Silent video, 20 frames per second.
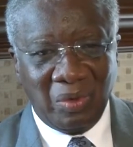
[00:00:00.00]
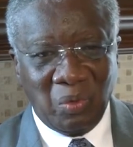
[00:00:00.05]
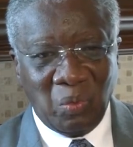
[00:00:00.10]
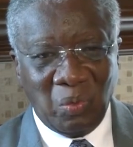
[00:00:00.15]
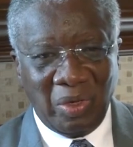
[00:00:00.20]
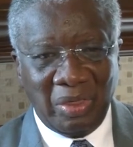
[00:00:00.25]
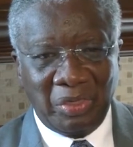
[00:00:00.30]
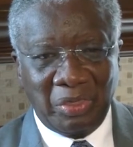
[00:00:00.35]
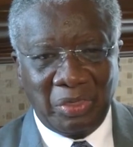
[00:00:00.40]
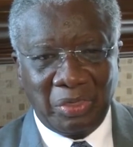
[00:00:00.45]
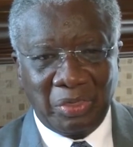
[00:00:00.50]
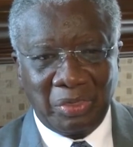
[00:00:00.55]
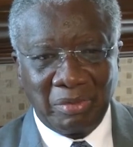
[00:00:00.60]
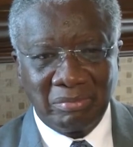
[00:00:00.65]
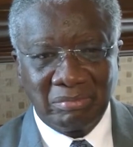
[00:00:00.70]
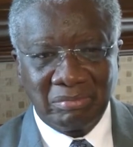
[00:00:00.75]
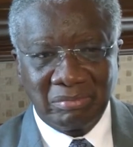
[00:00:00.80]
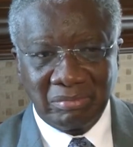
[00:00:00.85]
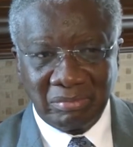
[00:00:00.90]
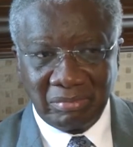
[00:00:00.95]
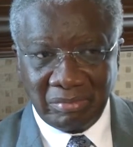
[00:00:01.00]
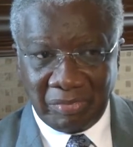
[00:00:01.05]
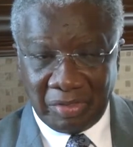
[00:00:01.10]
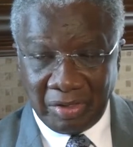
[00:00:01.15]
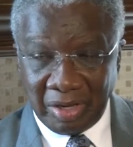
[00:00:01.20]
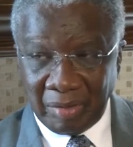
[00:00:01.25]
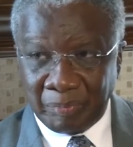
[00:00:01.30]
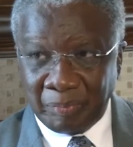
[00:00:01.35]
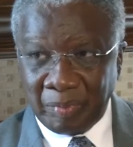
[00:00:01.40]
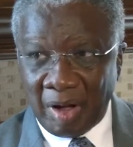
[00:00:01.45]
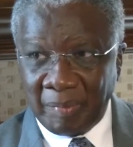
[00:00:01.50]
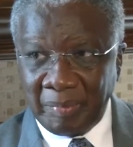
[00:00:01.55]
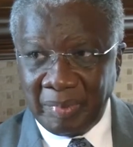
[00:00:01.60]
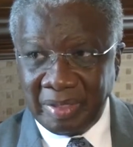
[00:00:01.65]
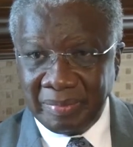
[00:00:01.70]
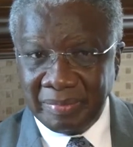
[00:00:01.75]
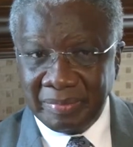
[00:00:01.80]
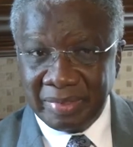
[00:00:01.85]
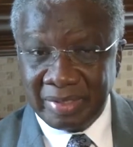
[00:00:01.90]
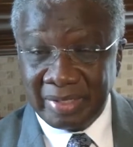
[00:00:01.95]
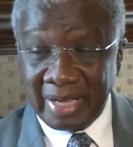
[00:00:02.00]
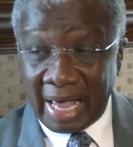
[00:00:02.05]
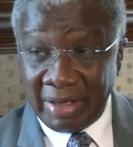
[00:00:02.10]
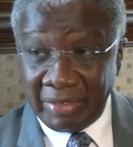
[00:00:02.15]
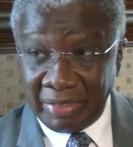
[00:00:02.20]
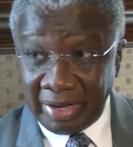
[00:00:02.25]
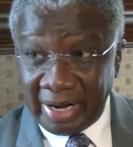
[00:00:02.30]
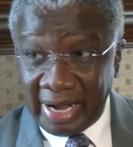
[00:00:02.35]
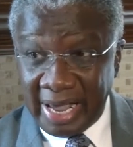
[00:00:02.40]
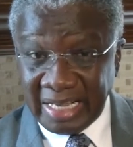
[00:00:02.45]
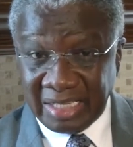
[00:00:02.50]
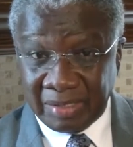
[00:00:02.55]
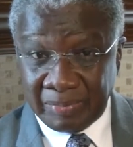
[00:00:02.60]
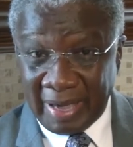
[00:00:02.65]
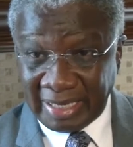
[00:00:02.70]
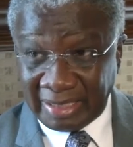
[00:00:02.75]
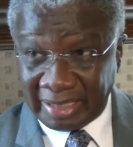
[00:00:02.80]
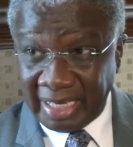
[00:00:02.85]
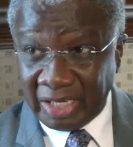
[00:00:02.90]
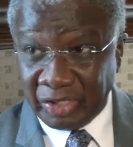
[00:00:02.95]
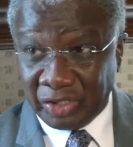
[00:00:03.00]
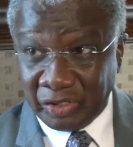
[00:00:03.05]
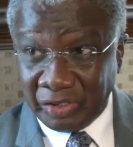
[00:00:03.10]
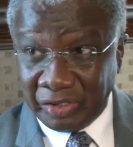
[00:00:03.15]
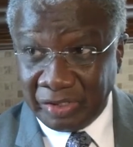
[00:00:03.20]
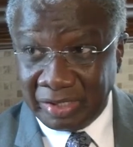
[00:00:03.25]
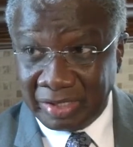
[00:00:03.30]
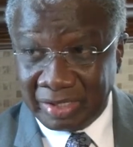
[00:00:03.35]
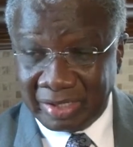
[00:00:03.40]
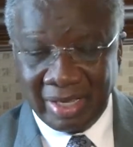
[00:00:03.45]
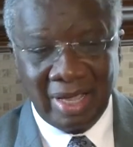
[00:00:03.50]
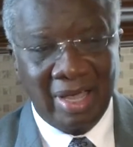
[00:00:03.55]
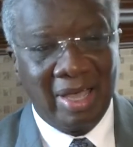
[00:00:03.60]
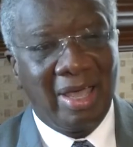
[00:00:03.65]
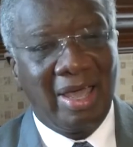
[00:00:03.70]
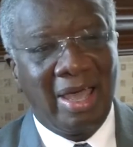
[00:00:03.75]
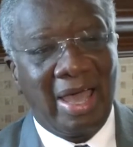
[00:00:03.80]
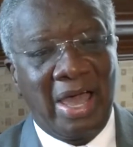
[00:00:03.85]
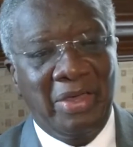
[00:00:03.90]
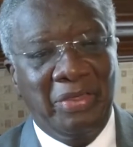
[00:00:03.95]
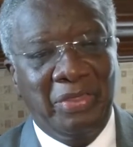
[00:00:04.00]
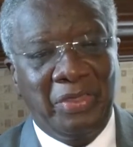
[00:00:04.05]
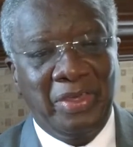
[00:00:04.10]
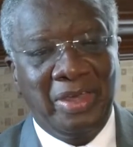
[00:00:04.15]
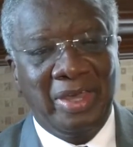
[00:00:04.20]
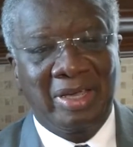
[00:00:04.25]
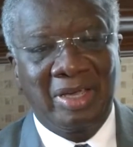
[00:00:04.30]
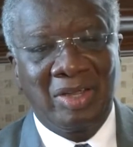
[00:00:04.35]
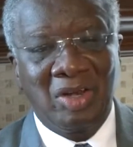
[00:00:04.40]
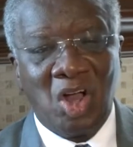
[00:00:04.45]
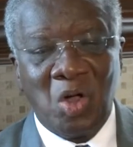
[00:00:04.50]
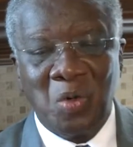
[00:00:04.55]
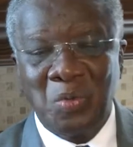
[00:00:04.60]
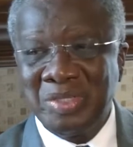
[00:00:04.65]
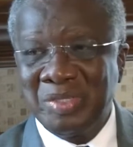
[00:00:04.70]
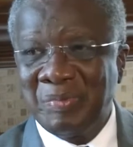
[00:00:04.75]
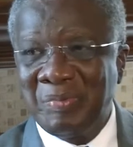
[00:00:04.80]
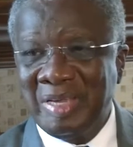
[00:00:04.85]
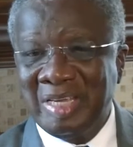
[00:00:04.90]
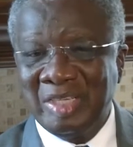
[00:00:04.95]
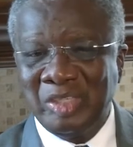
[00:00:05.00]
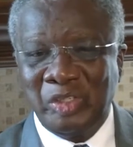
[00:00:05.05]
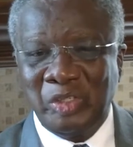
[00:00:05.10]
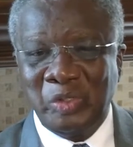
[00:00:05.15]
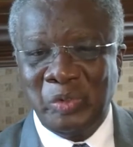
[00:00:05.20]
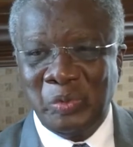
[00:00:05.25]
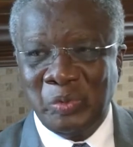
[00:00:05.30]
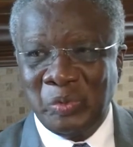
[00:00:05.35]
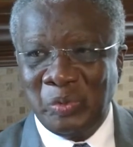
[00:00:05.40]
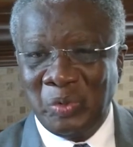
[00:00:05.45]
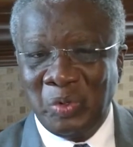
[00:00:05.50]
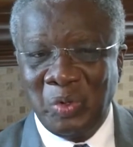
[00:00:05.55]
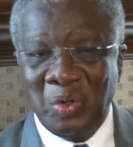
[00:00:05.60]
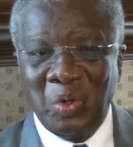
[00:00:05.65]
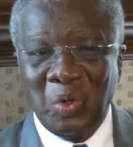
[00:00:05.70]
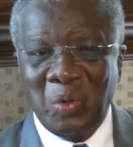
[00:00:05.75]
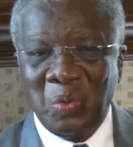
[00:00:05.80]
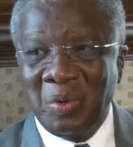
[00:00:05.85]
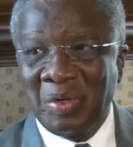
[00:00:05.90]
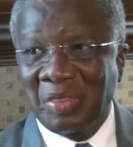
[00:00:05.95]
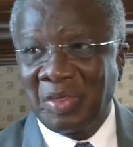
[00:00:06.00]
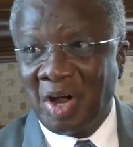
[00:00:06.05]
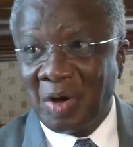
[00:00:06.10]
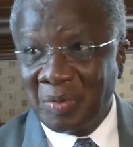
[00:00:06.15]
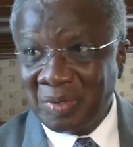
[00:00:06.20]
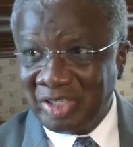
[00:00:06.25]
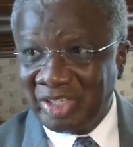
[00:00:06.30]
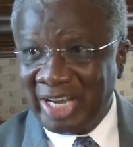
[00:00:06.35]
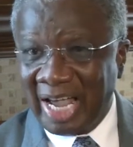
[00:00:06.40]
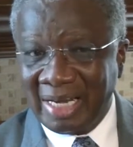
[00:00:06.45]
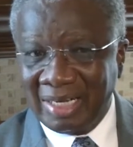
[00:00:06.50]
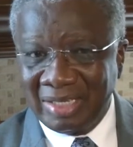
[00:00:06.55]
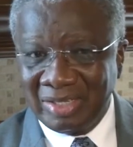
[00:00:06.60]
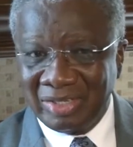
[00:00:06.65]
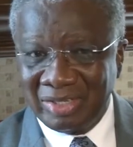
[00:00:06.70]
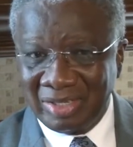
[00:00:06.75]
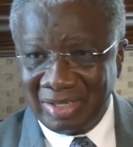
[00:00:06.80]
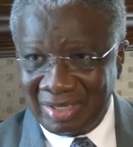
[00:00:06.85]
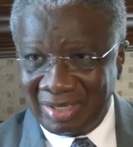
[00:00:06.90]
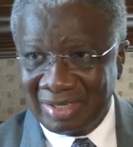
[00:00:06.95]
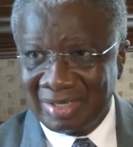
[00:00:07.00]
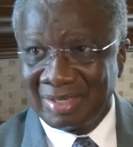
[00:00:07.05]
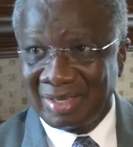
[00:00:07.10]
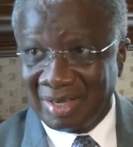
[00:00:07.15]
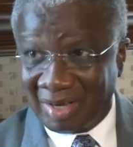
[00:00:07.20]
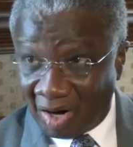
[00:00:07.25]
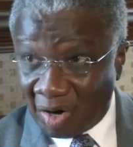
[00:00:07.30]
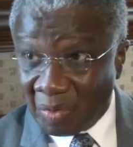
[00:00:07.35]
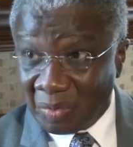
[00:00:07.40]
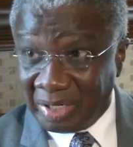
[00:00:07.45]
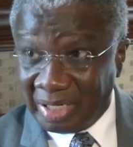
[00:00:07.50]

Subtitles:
with their problems and their expectations, and they can always be in tune with our challenges, our